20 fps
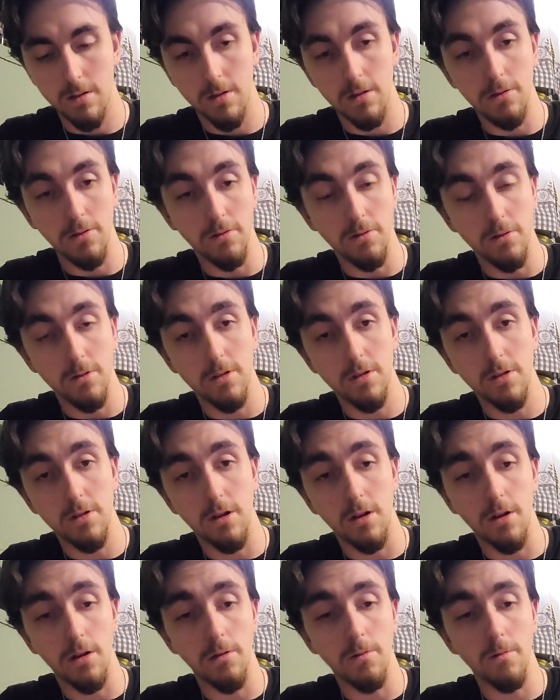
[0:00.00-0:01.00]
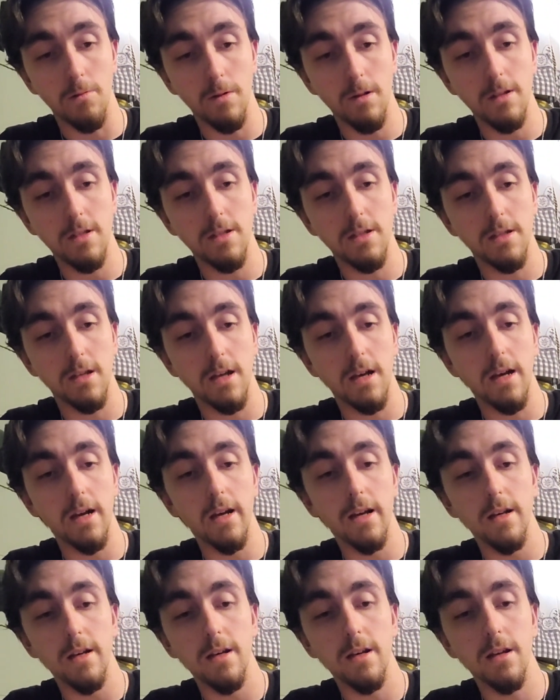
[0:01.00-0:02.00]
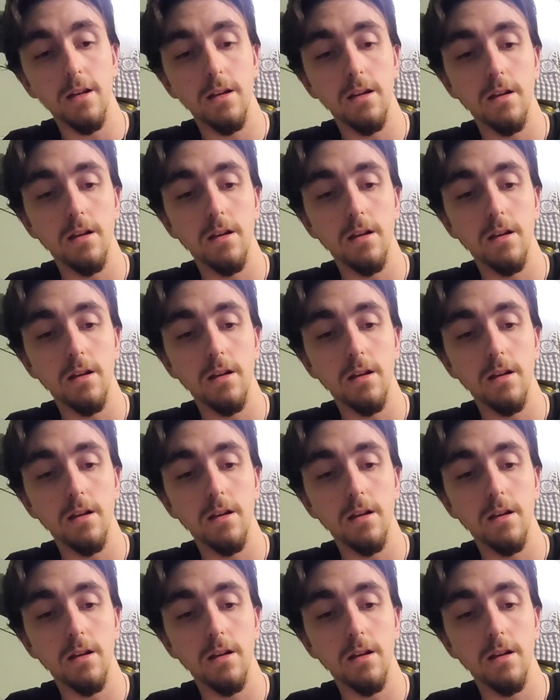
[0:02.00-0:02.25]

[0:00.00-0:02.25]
to start one side